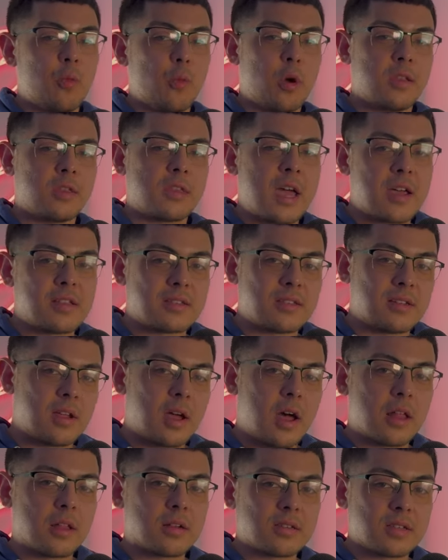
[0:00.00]

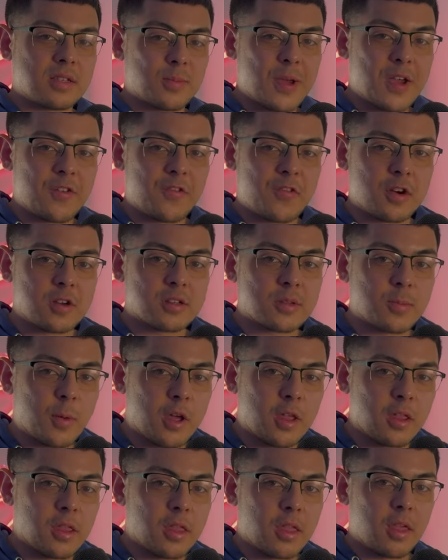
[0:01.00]
$1,000 in my first
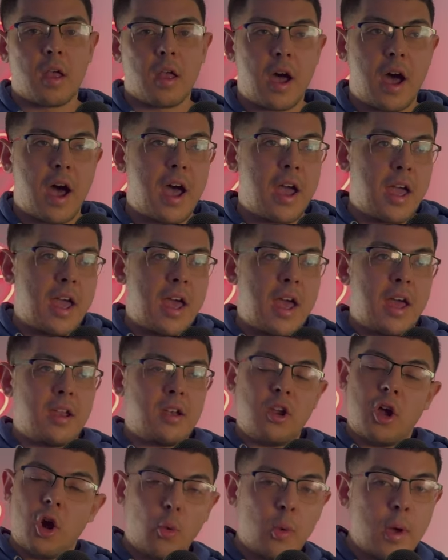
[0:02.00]
month. I
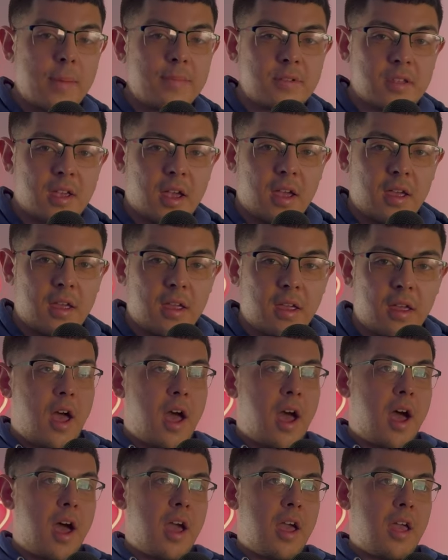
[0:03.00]
had no website,
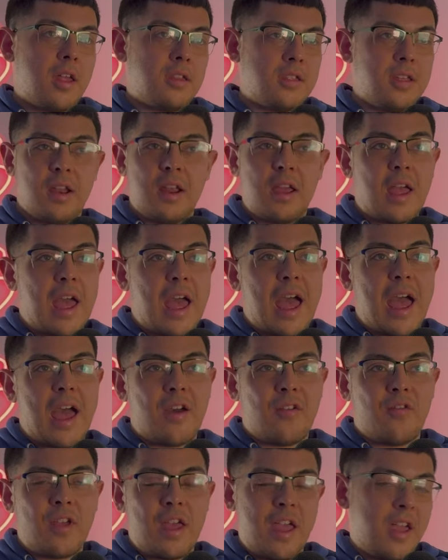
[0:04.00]
I didn't
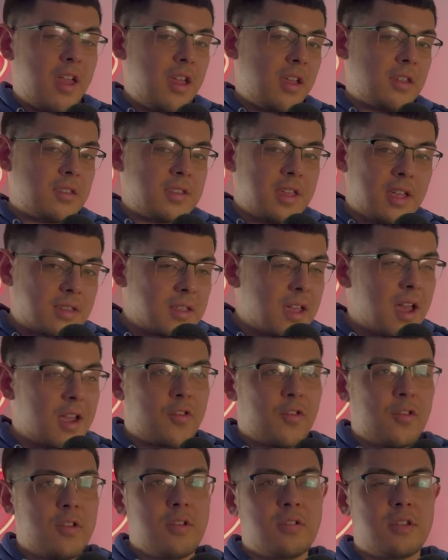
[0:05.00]
have a
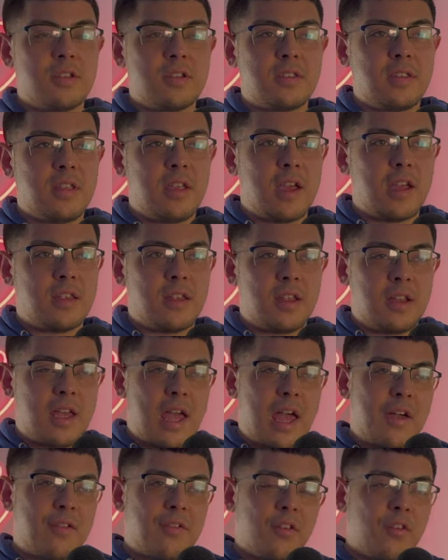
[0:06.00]
TikTok for UGC, I didn't
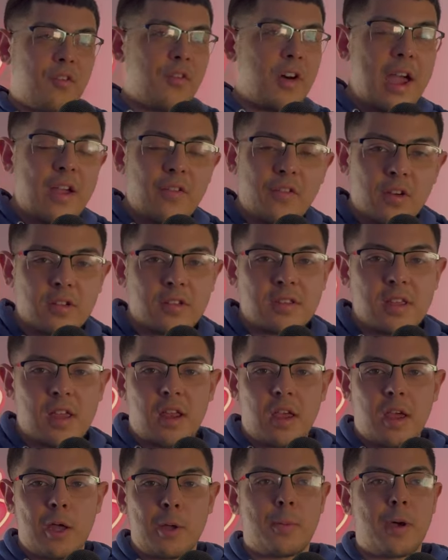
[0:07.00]
have a Fiverr
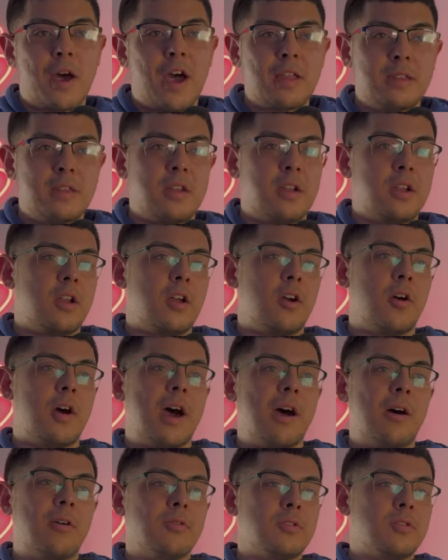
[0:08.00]
setup, I didn't know
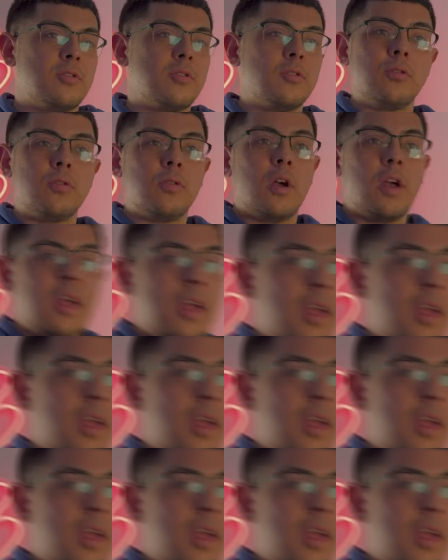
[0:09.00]
how to